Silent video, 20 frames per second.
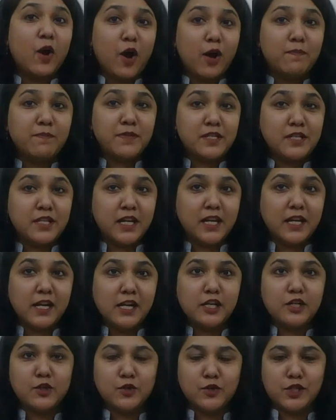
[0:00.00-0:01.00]

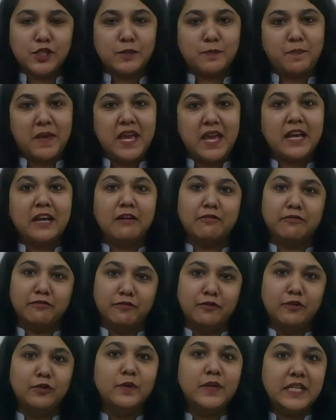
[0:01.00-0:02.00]
obstacle to speak
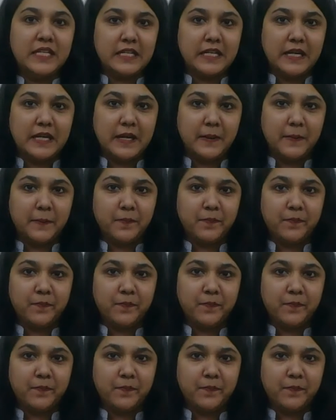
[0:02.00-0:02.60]
fluently.